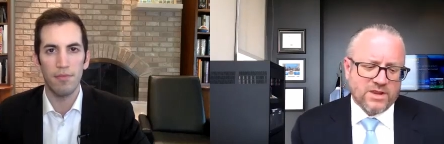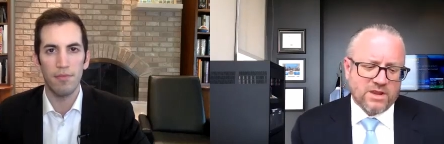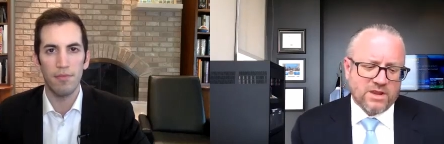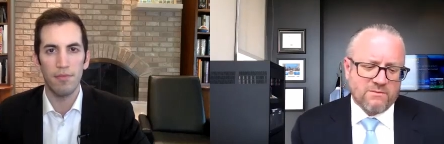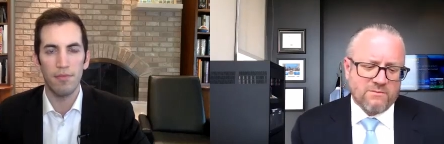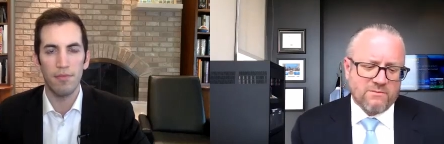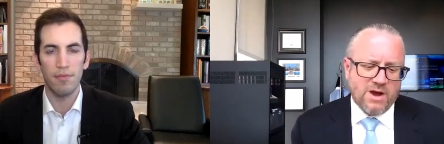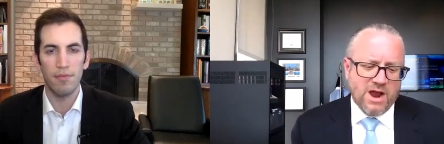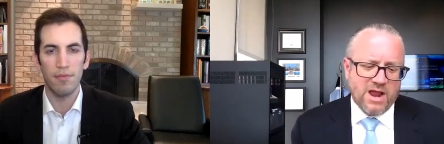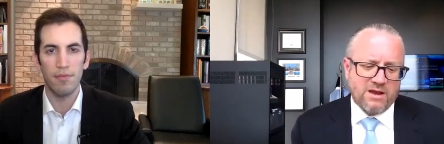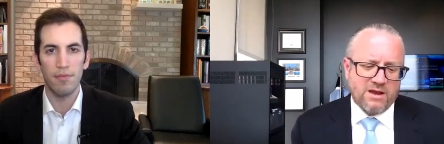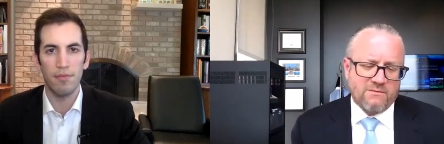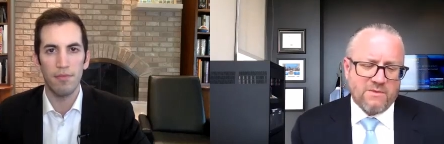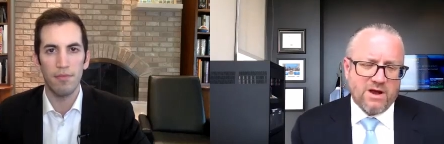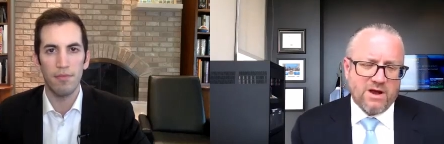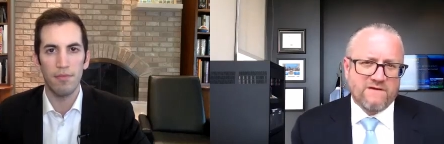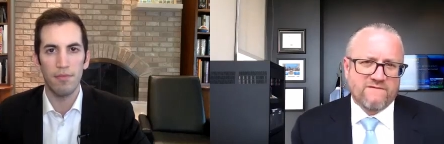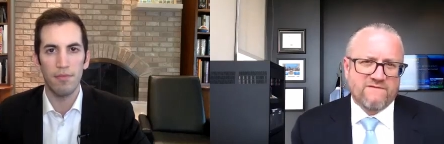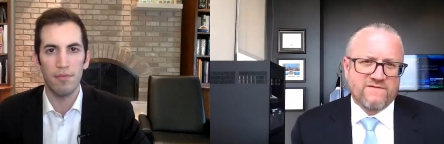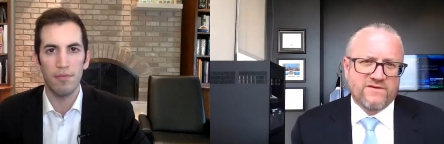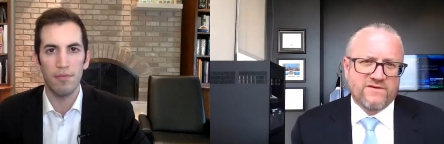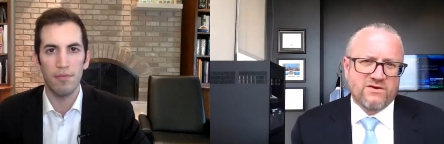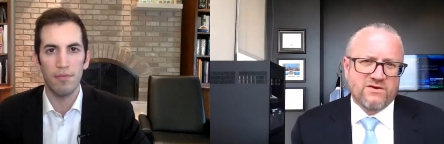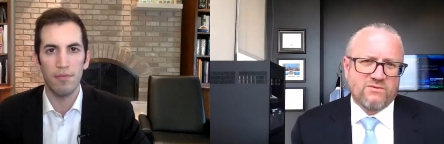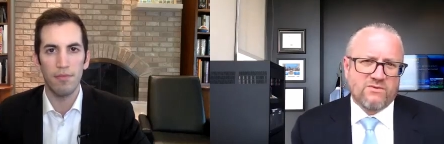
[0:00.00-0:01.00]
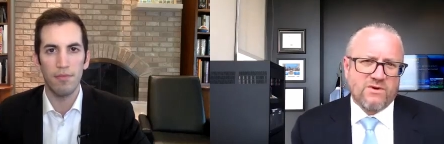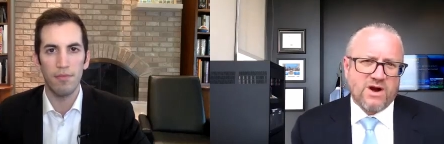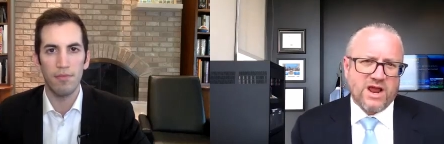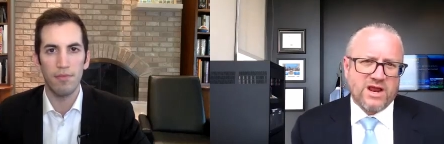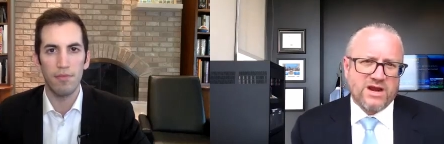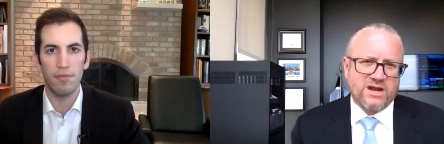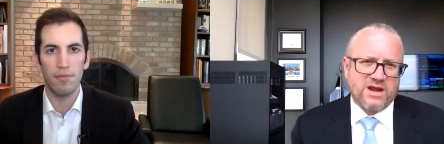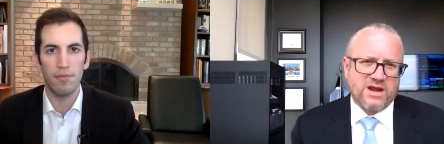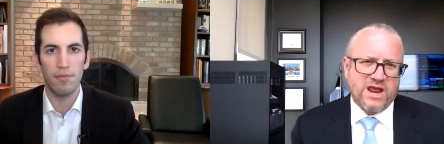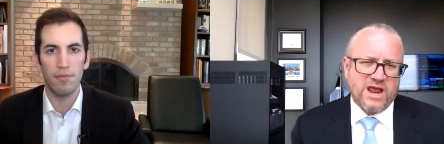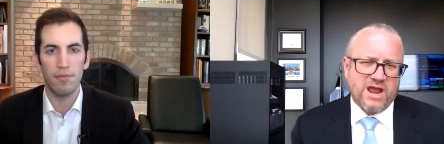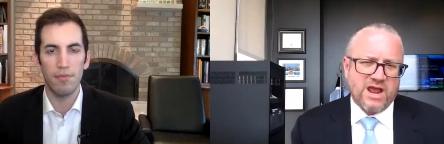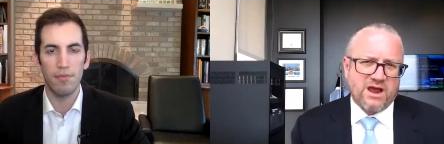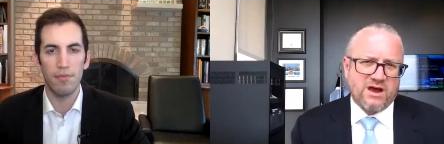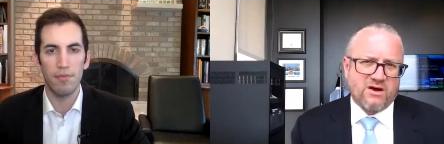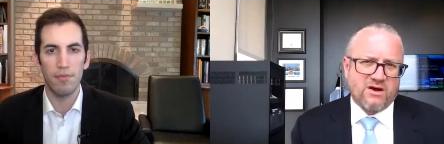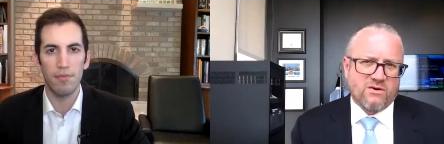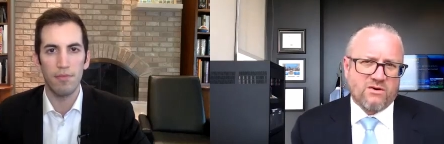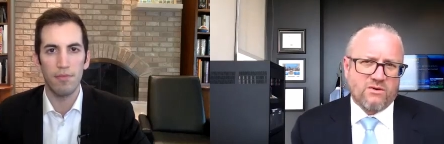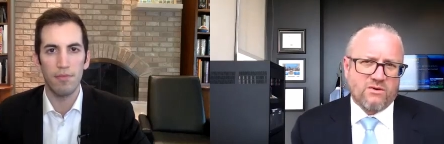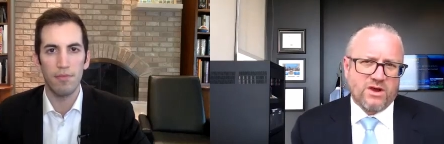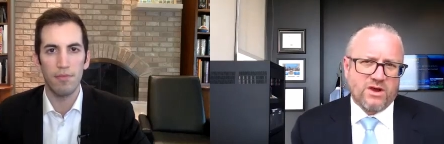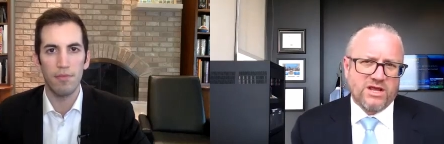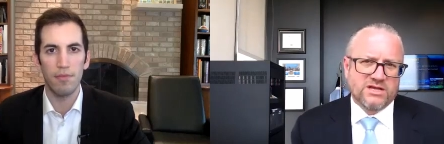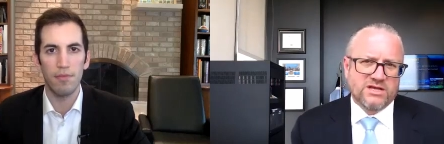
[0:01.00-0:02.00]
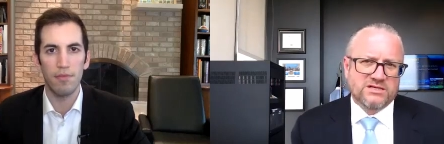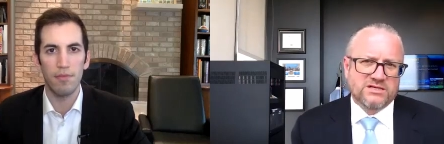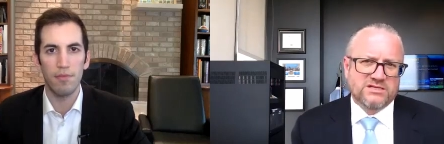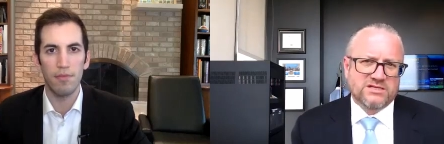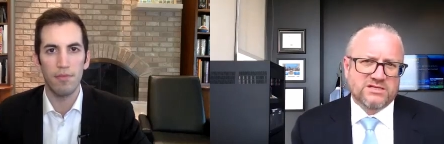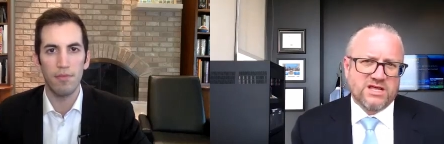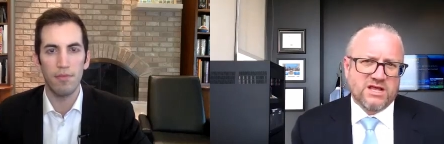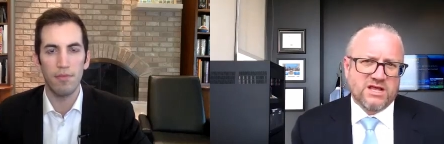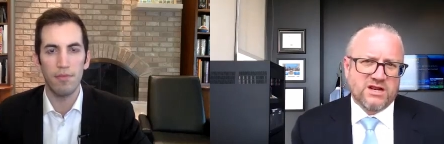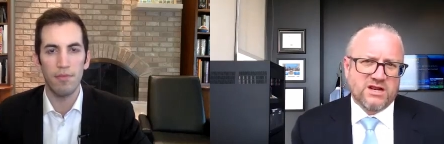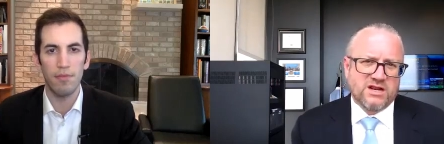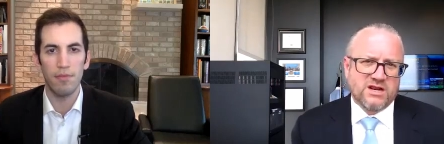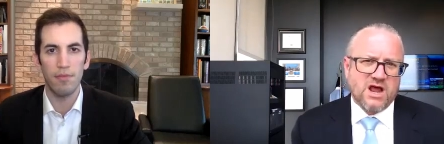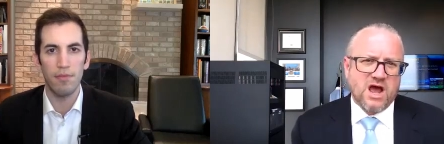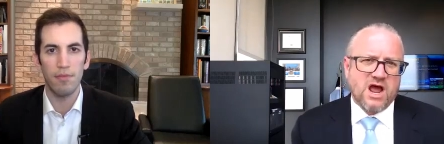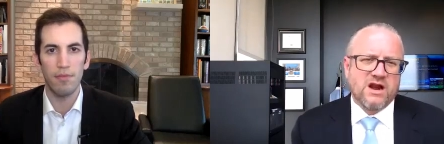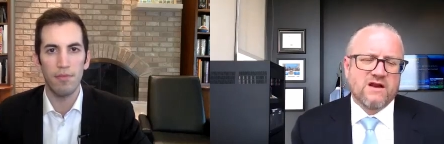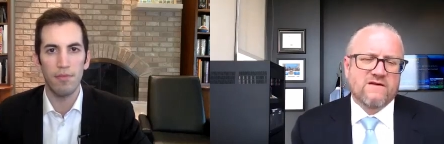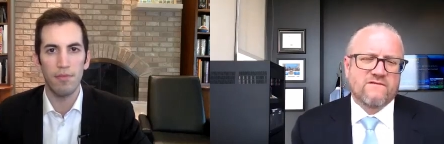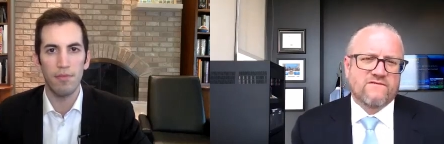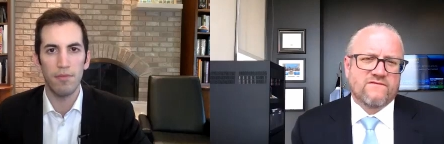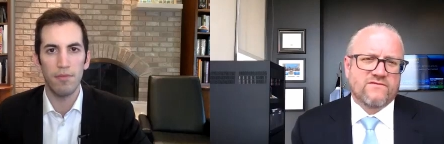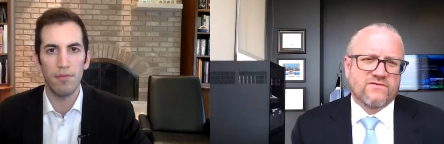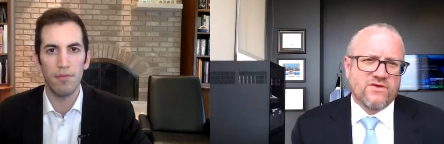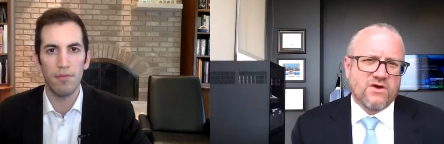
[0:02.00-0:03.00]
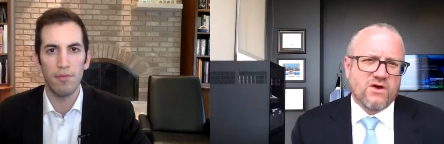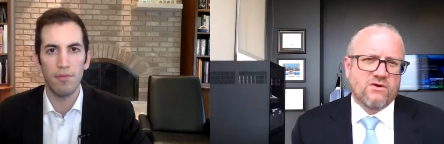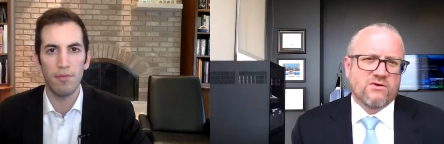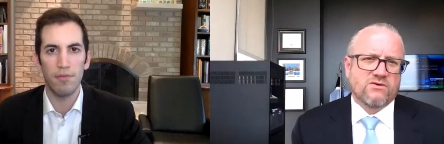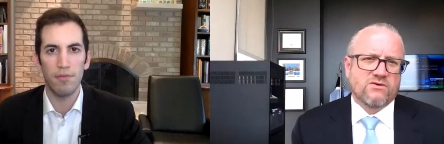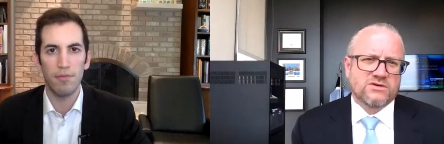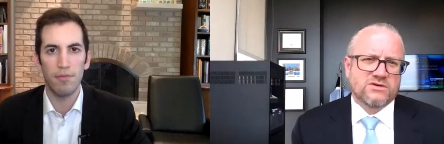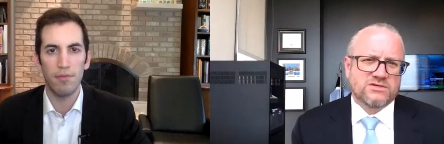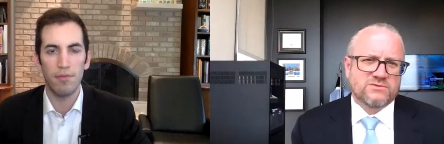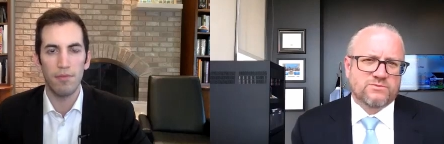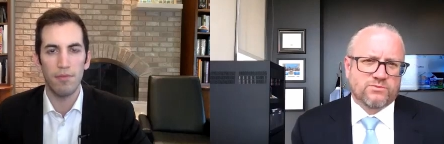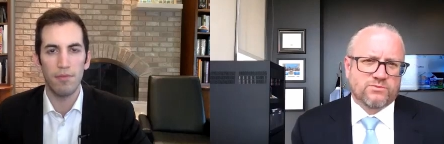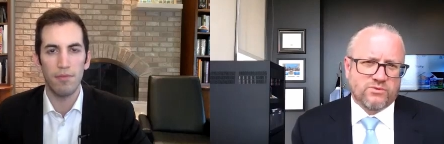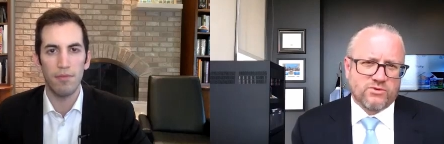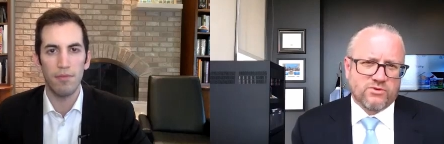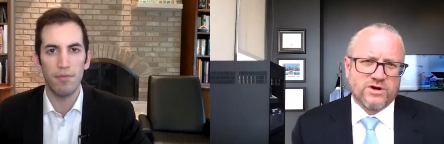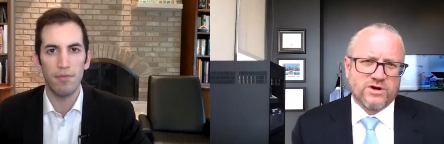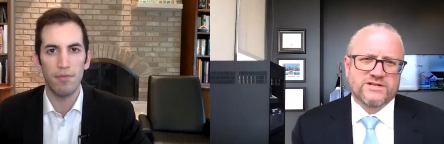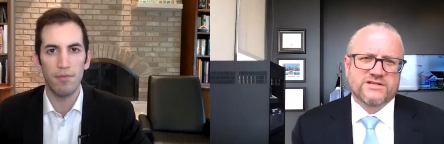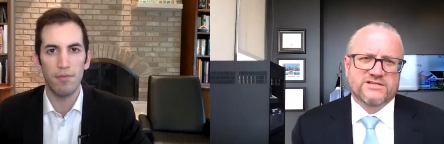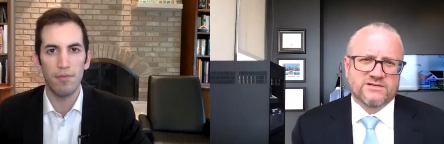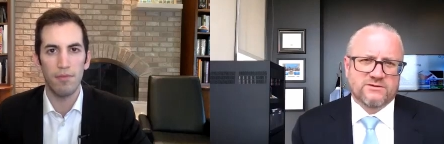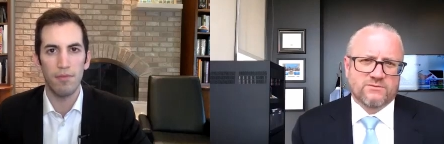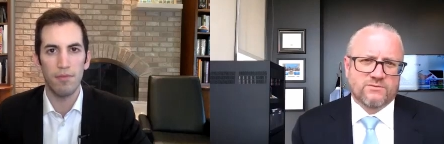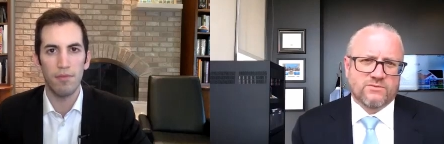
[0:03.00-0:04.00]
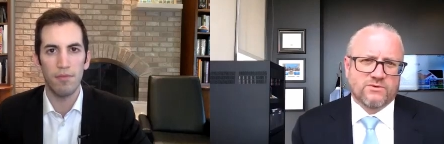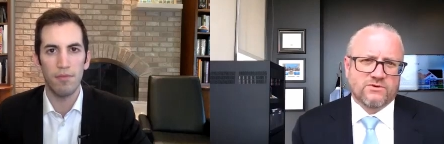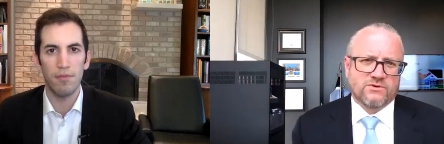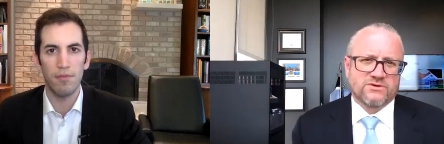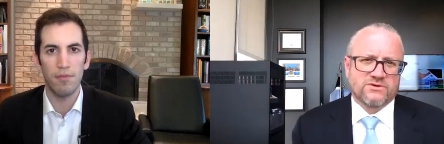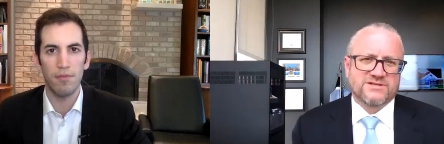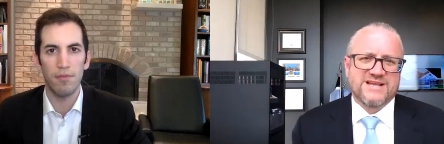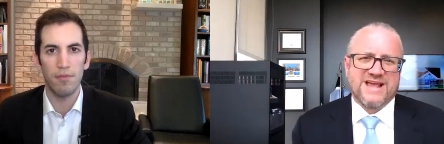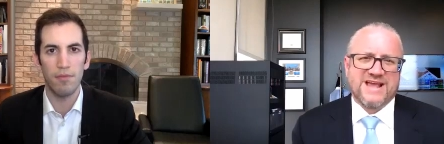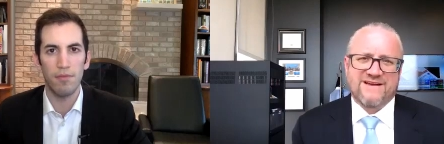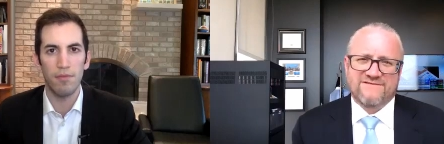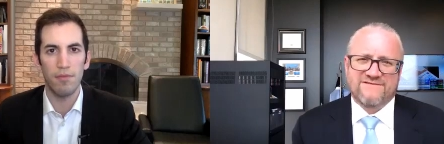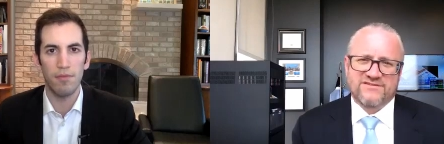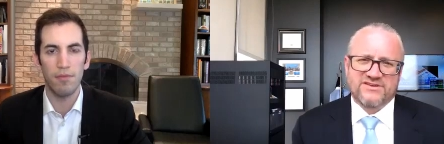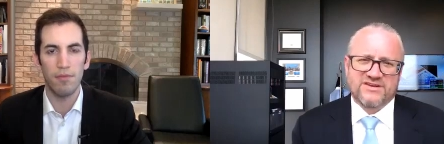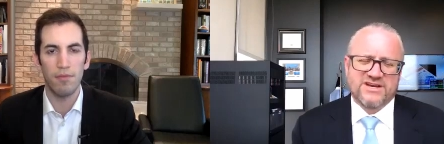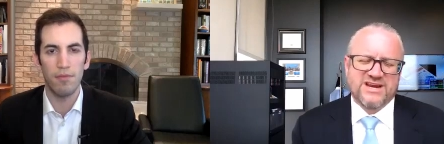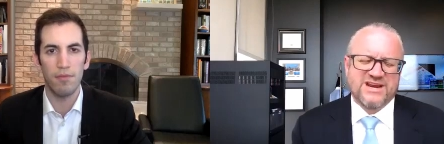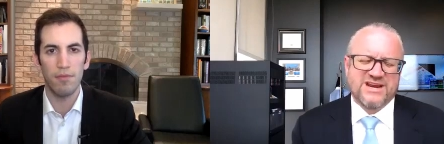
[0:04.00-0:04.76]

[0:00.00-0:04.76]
Speaker 1: my my view right now is that none of those principles have